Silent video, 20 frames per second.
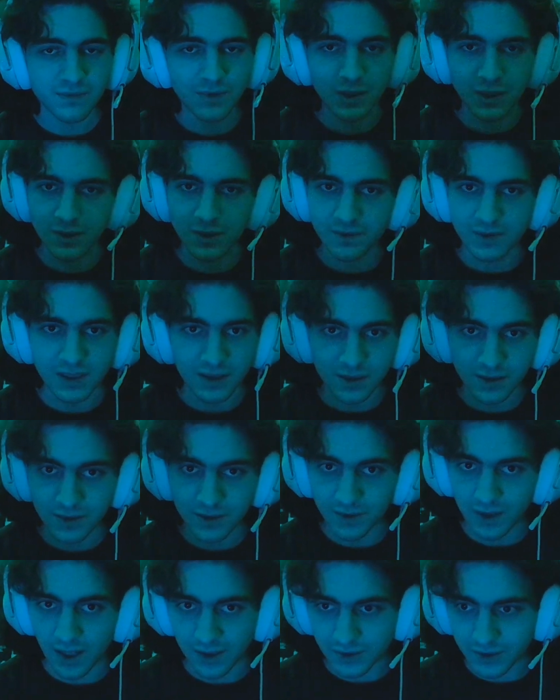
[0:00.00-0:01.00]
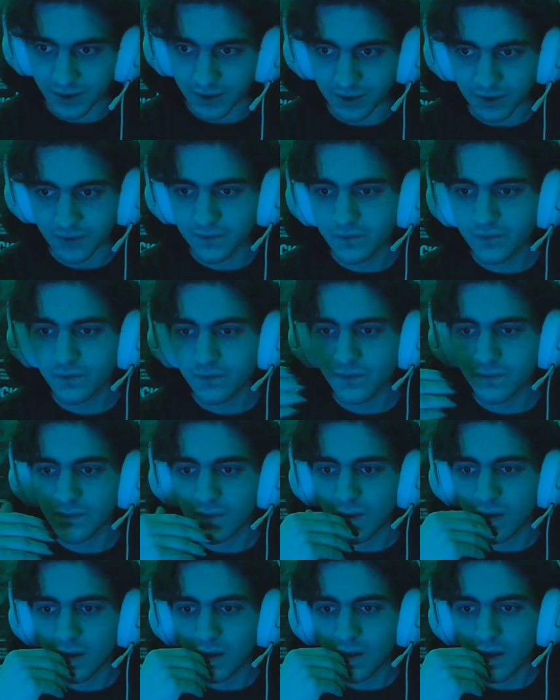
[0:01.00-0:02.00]
Yuta Tagashi,
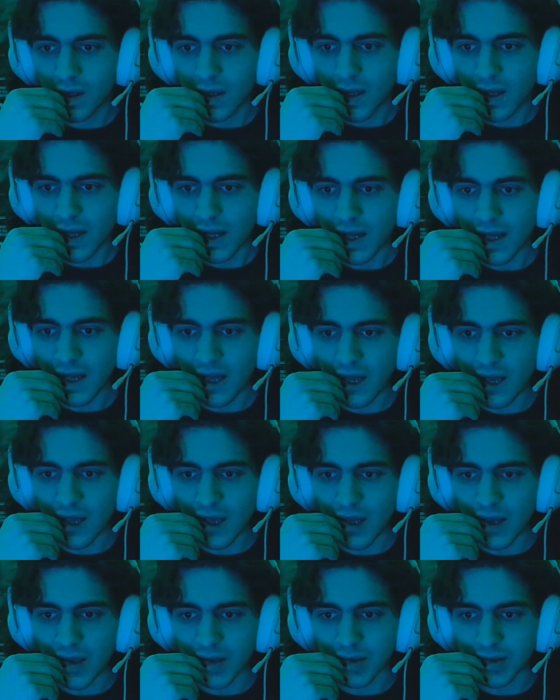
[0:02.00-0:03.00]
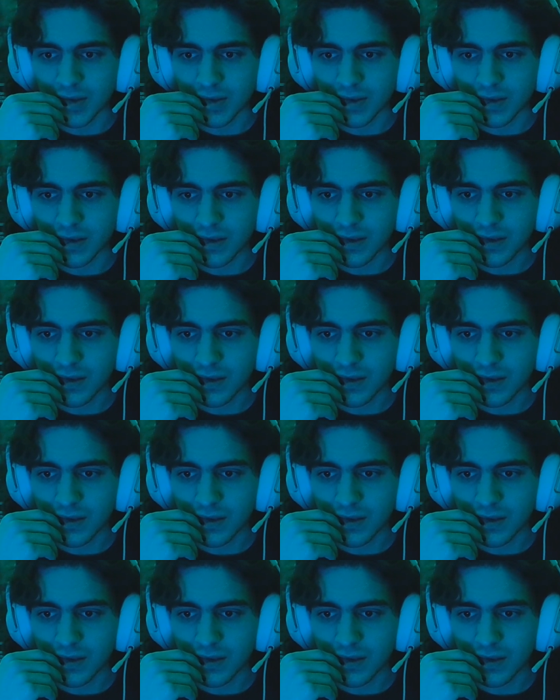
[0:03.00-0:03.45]
and